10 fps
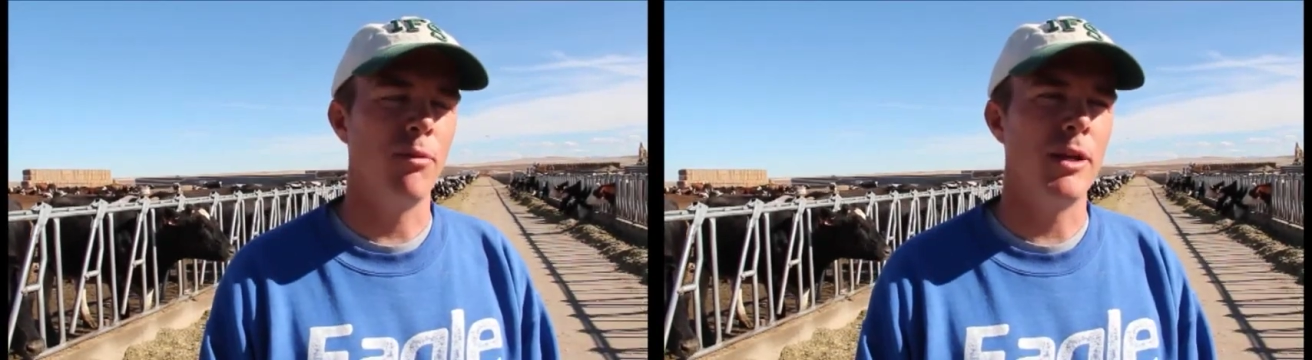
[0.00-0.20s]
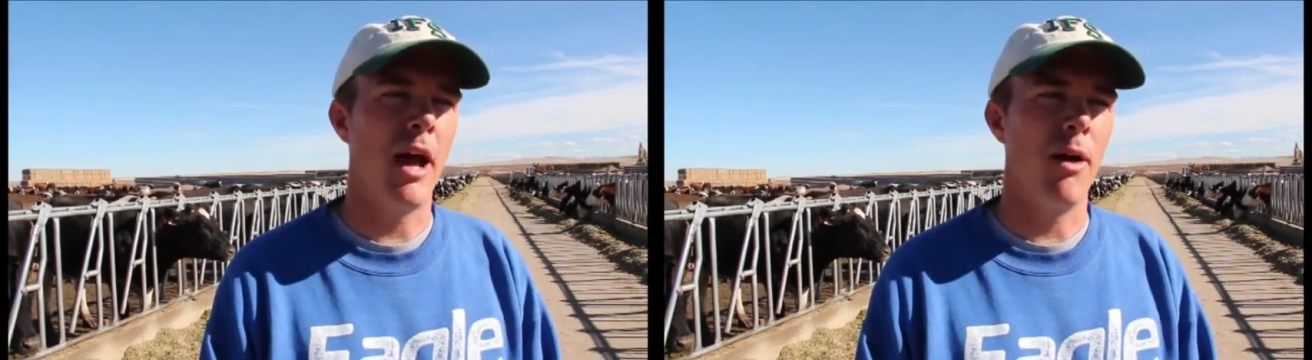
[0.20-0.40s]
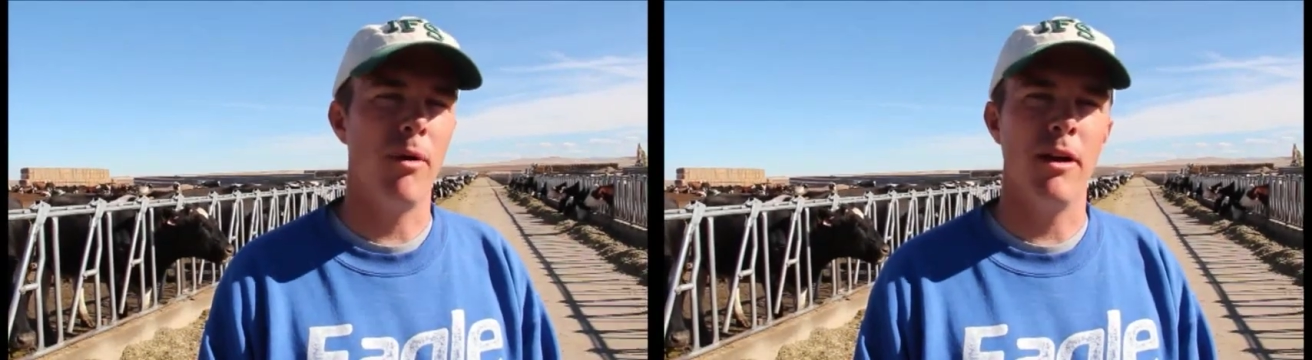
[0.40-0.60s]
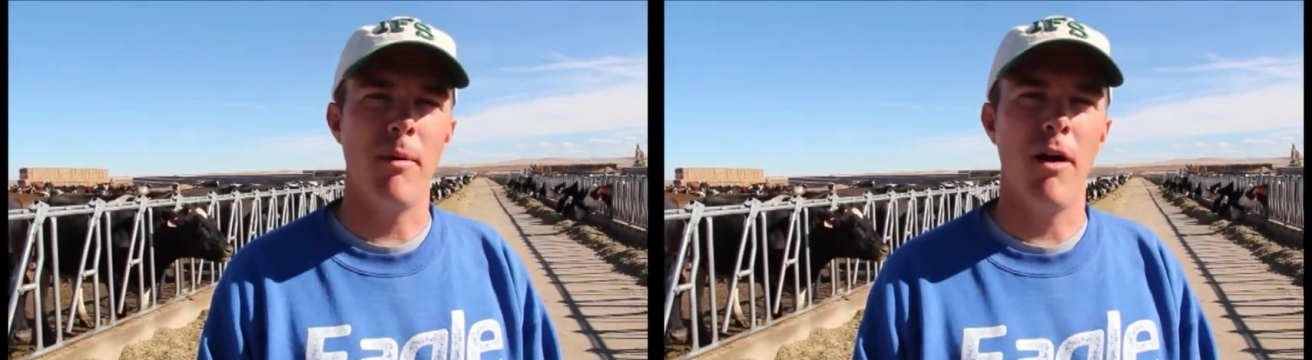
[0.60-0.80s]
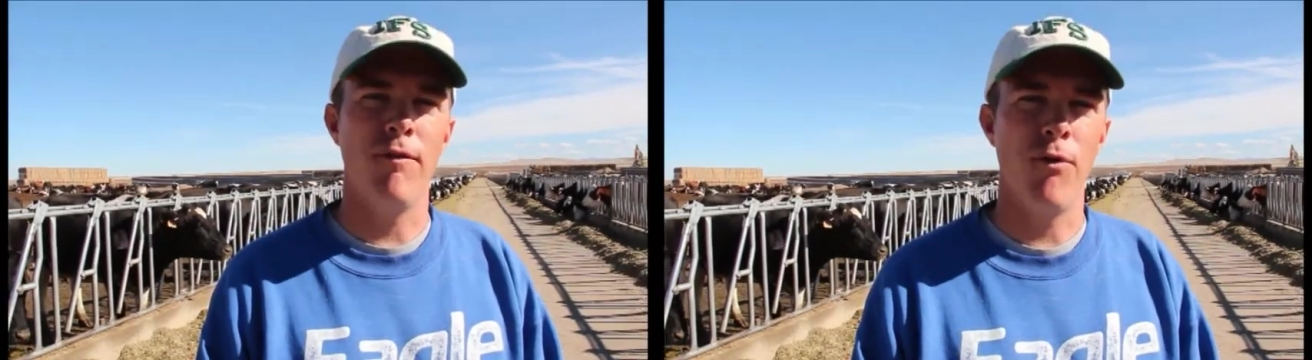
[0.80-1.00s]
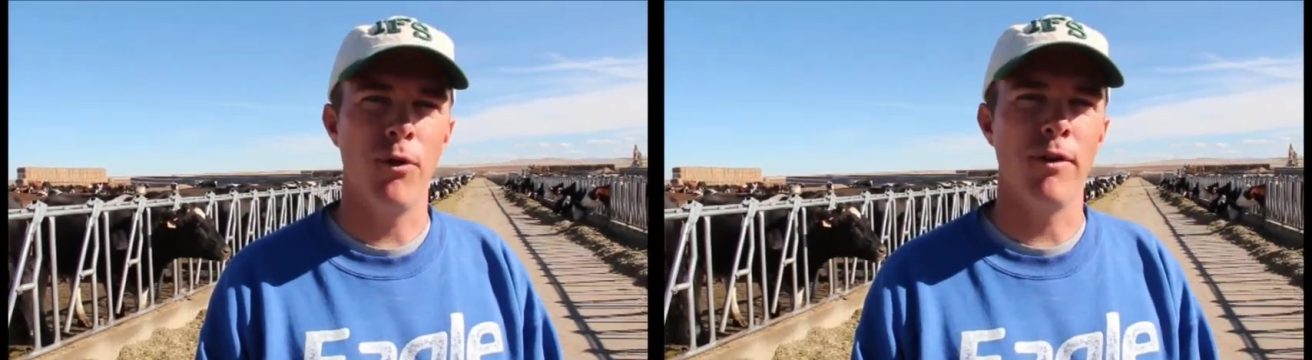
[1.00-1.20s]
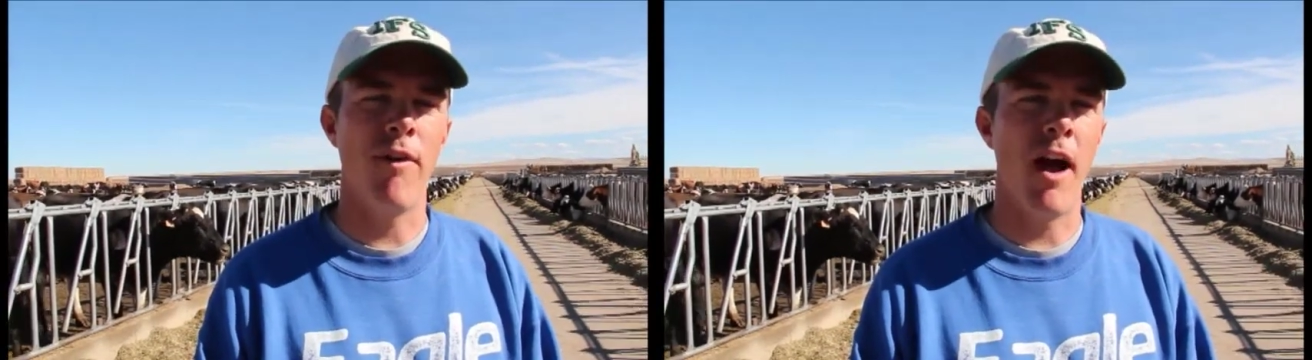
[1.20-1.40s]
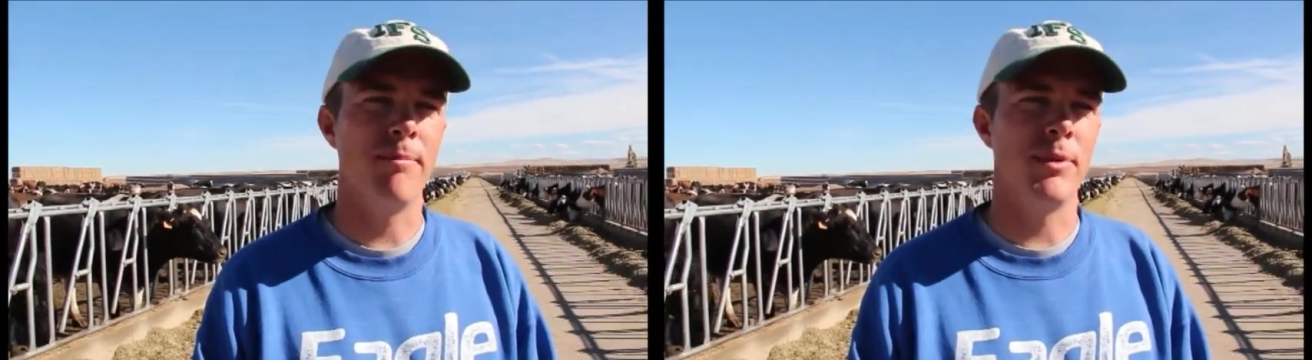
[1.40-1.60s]
We now run about 4 to
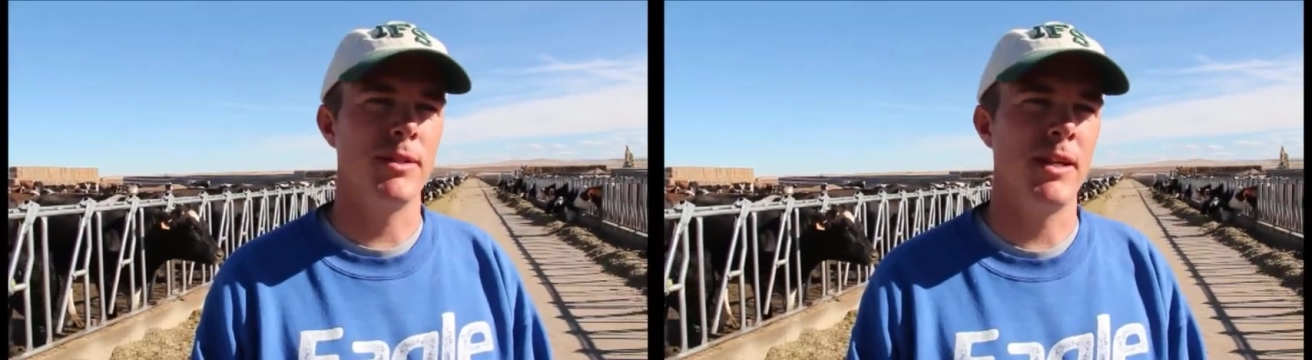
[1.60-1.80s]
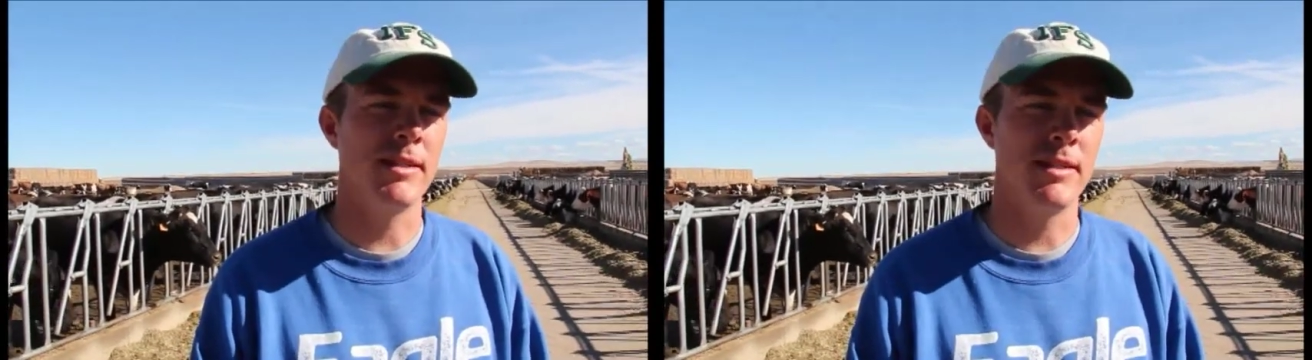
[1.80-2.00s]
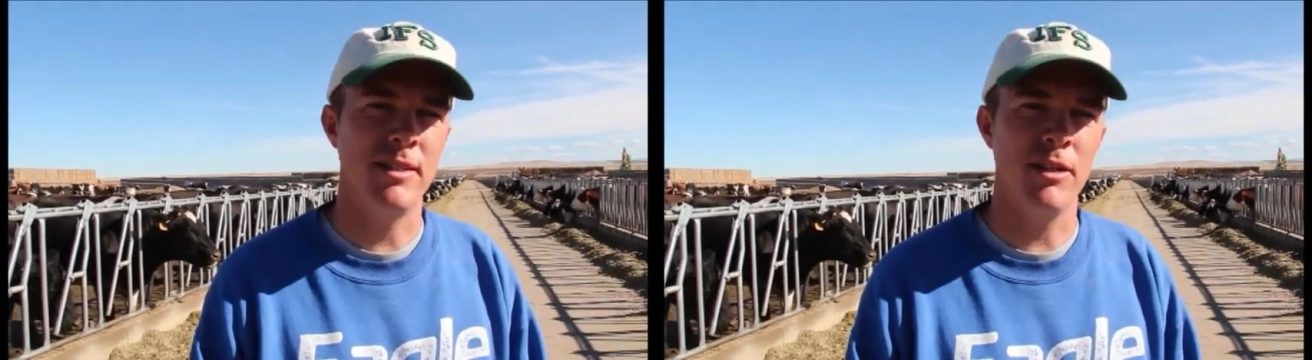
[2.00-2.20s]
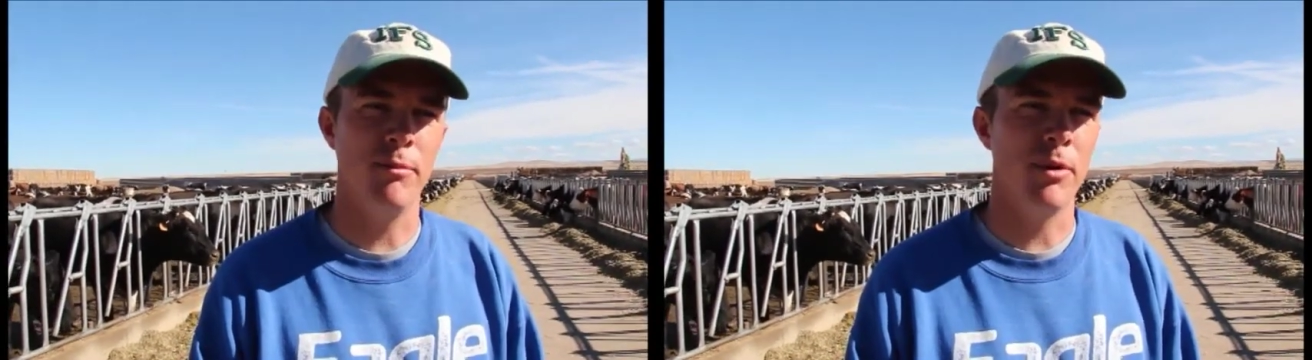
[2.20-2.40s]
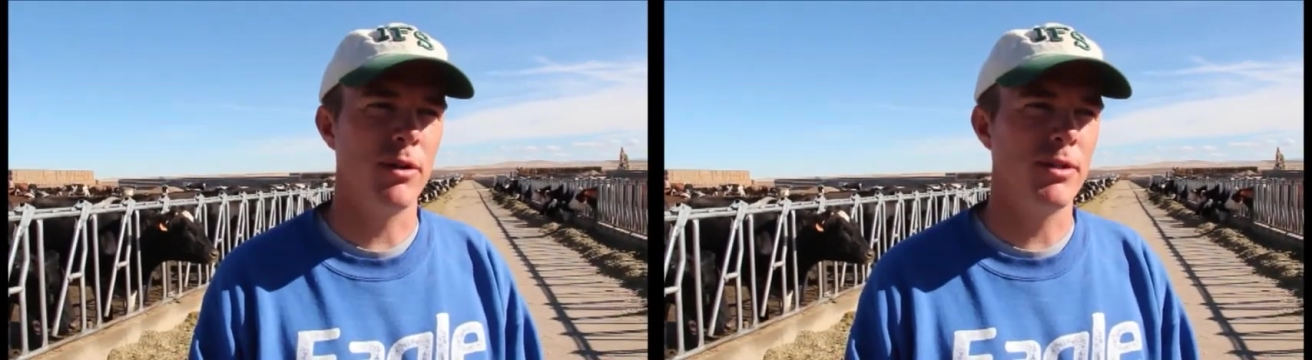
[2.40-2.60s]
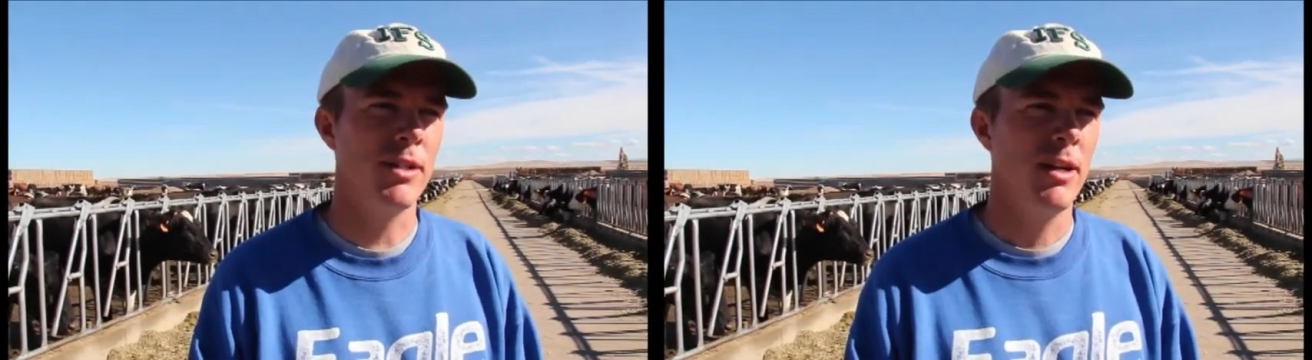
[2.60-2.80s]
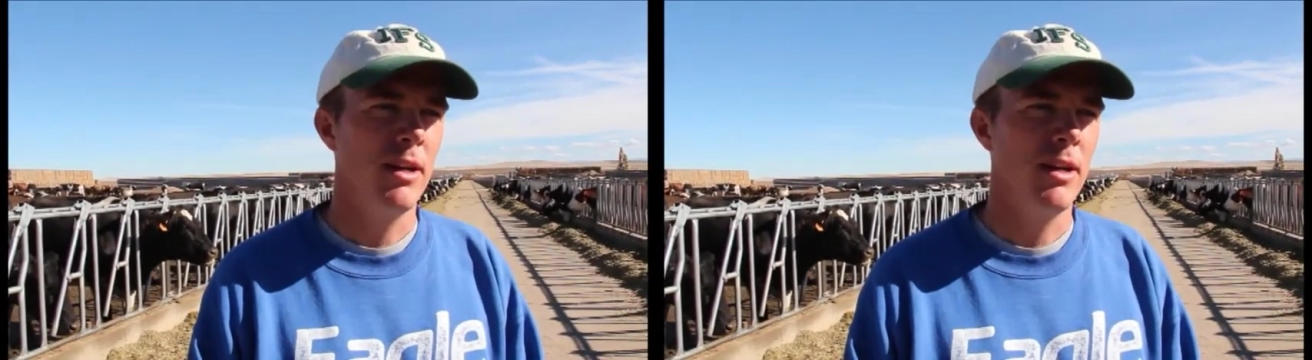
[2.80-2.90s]
5% stillbirths.